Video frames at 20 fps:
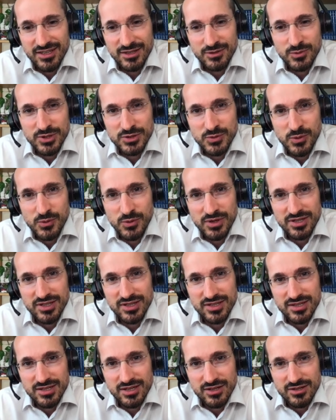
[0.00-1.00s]
in which we will
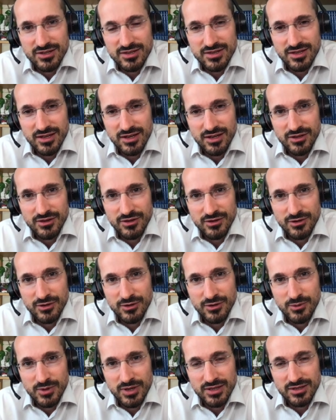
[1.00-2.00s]
discuss the
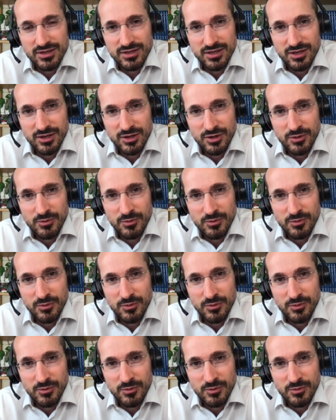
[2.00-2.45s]
current